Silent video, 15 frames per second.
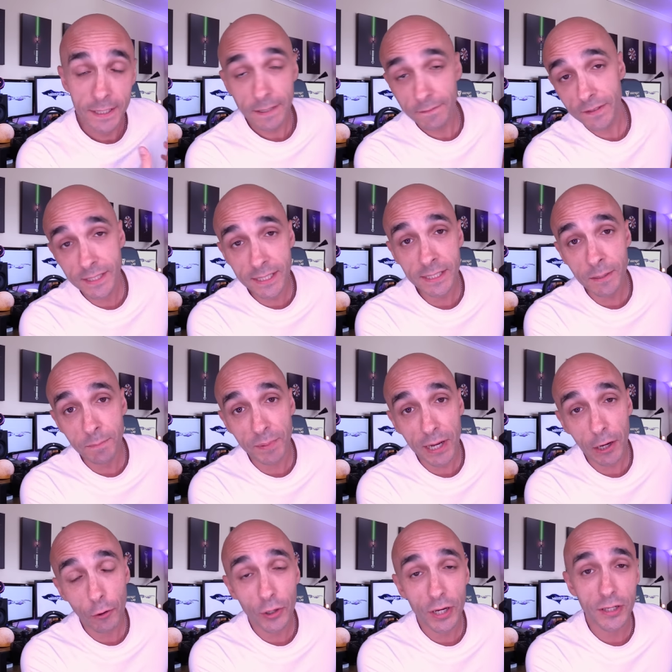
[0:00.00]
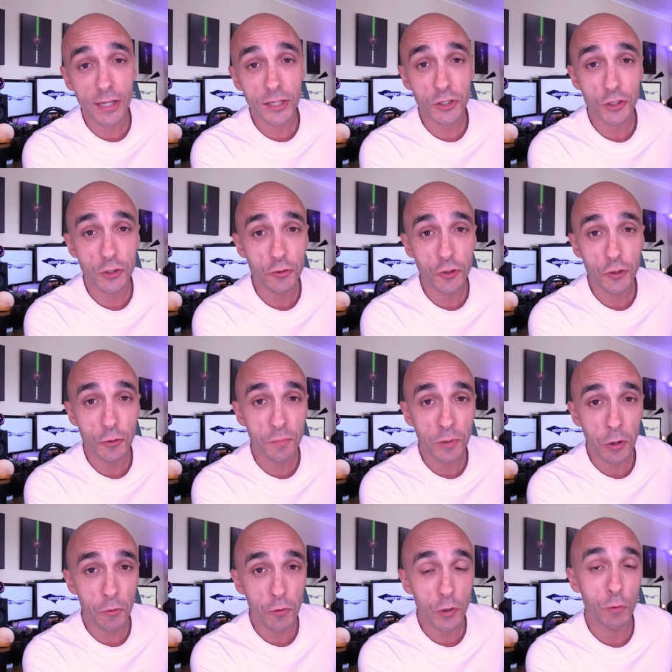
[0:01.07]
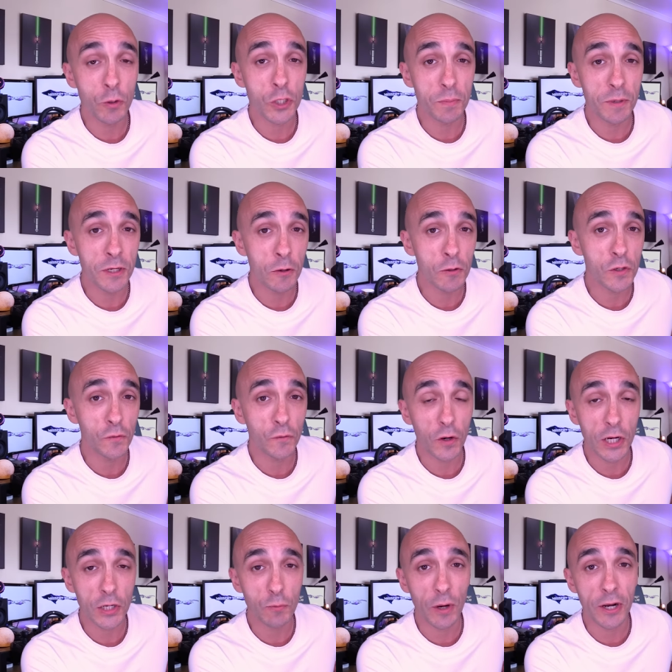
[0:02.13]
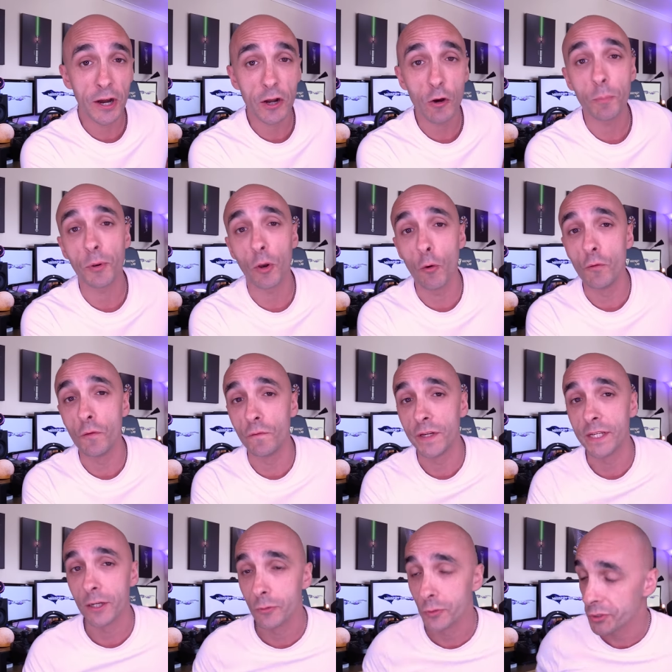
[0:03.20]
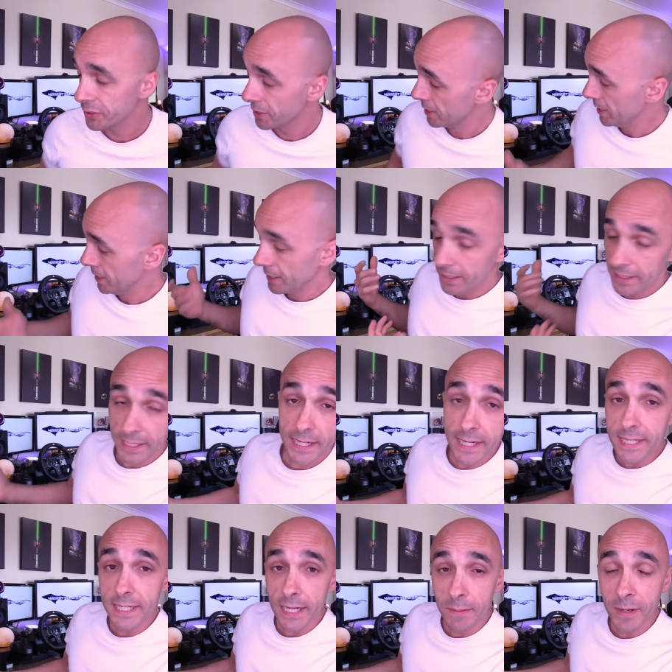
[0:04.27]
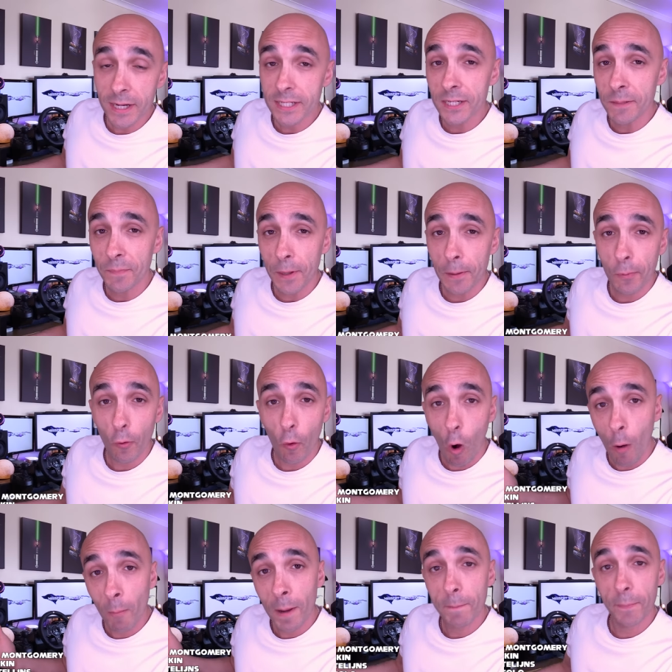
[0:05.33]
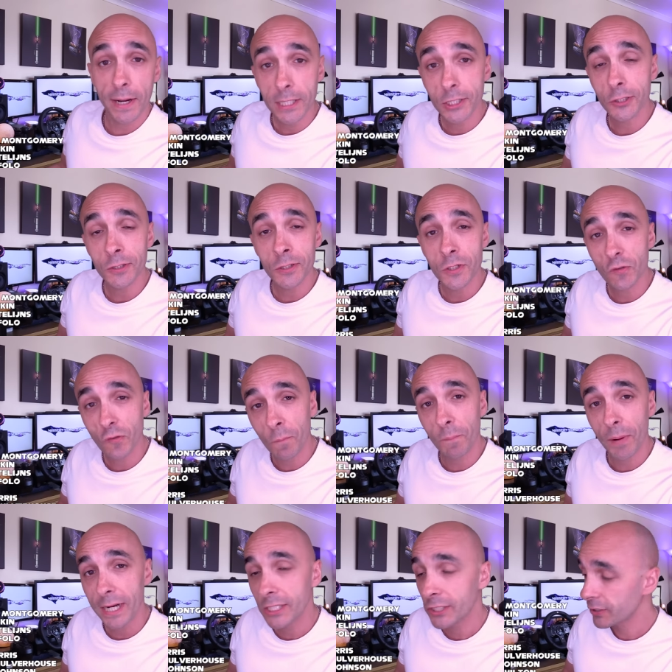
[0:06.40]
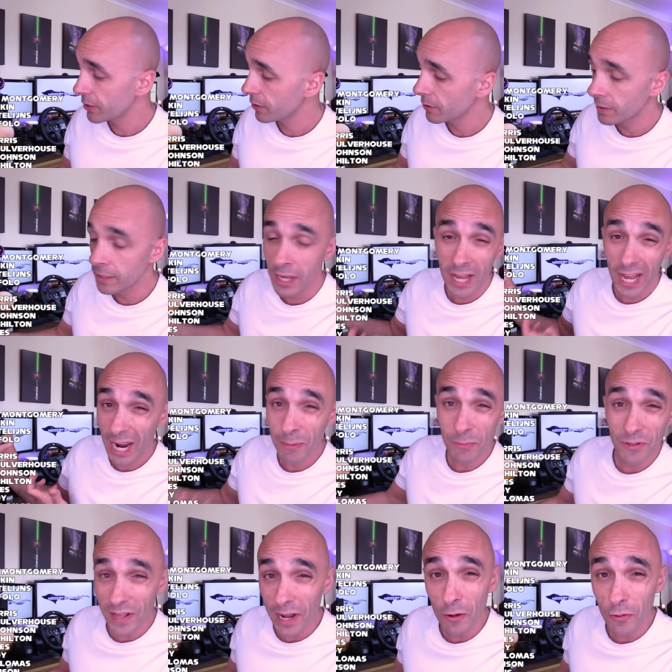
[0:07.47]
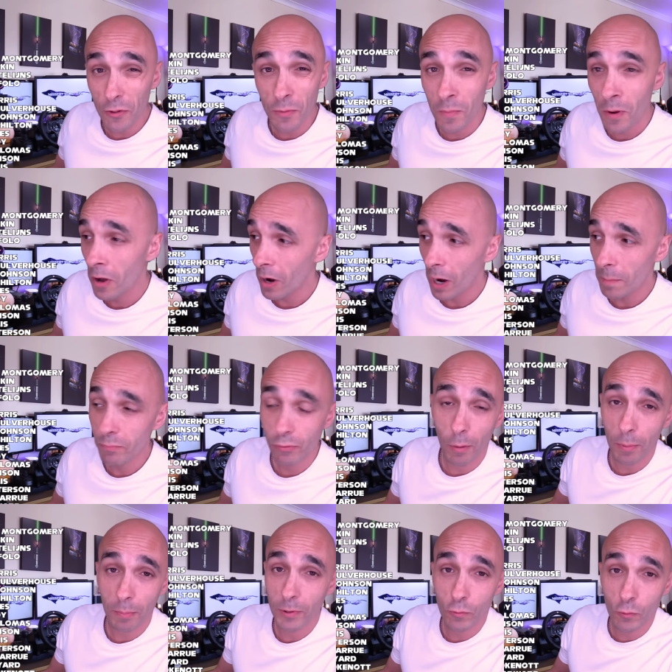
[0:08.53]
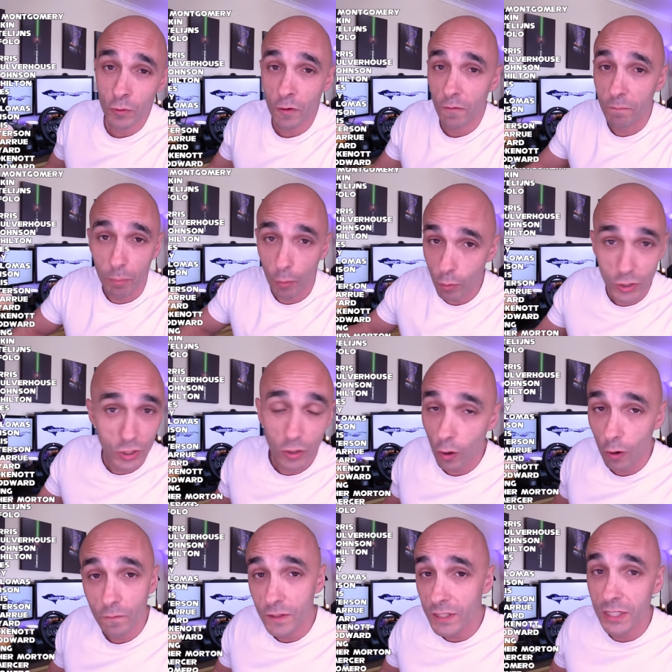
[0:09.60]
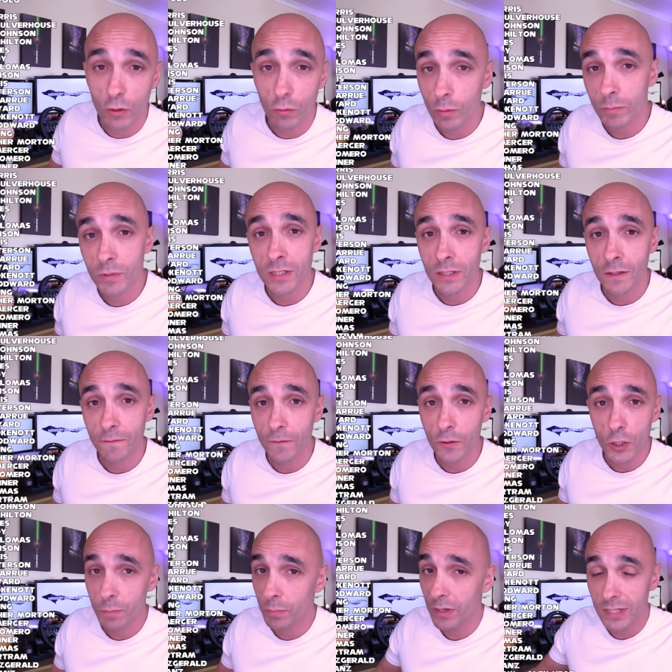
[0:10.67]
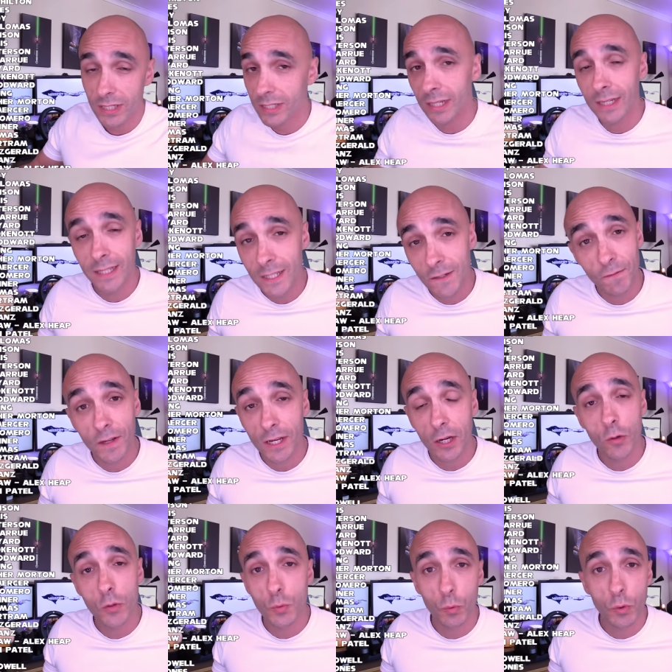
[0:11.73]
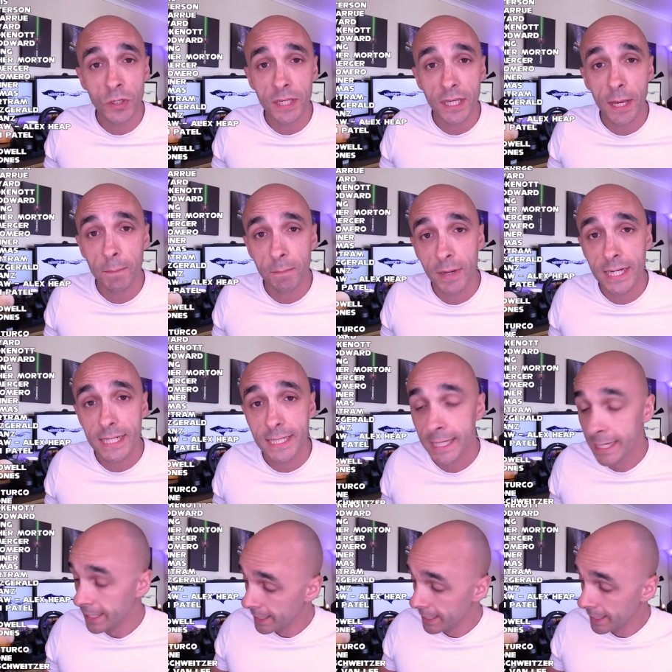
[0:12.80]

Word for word: If you ding the bell, it lets YouTube know you want to be notified when I upload videos. These amazing people are my patrons from Patreon, and without them, I probably wouldn't have bought a lot of this equipment in the first place, and these videos wouldn't get made.